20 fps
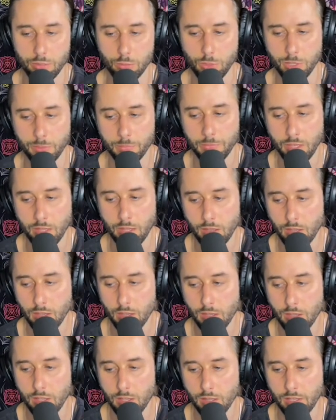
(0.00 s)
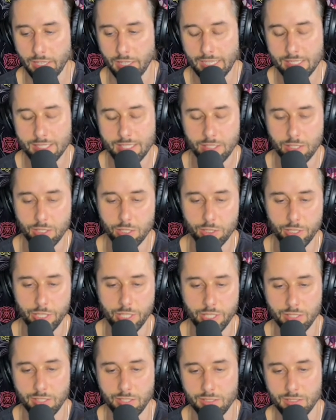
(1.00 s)
Well, like I said
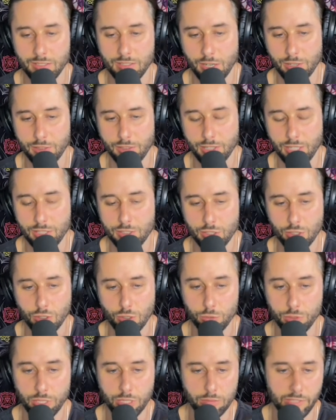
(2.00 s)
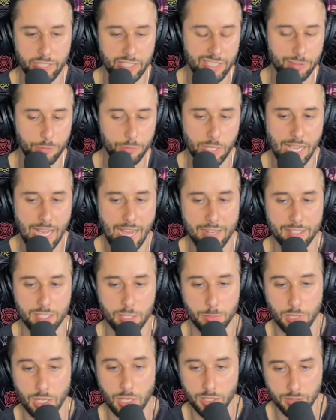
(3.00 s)
earlier, our thoughts are only real if we act
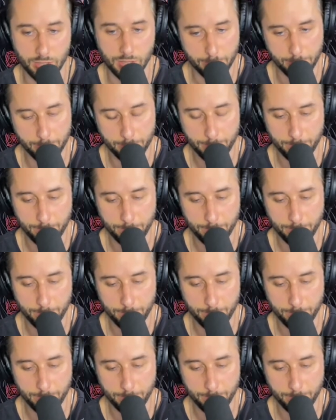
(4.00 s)
upon them.